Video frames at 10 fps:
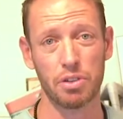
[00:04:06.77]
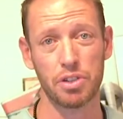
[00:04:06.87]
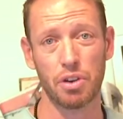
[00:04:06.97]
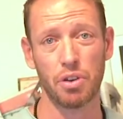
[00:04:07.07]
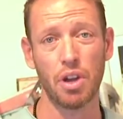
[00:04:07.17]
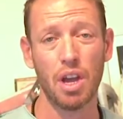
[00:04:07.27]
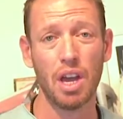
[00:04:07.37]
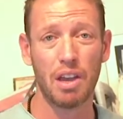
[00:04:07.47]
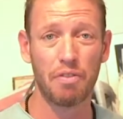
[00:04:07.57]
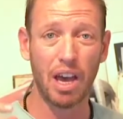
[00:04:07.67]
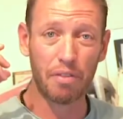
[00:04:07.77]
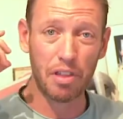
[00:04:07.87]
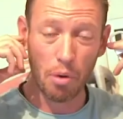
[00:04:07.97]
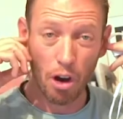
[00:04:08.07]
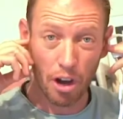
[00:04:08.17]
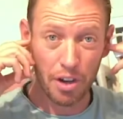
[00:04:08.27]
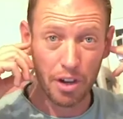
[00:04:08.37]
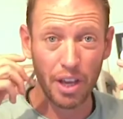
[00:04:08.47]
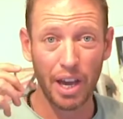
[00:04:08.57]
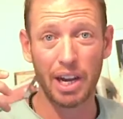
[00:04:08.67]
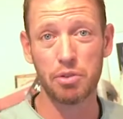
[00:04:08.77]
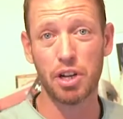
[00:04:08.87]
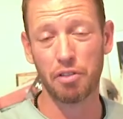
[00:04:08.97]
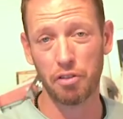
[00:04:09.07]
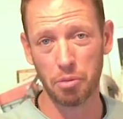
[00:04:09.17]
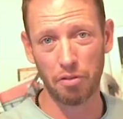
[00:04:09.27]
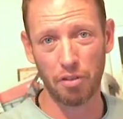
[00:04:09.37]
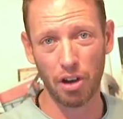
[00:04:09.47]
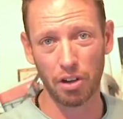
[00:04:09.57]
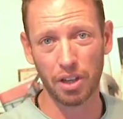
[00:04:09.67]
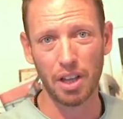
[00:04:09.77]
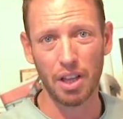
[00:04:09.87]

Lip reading: So if I have them on and I'm trying to film a vlog,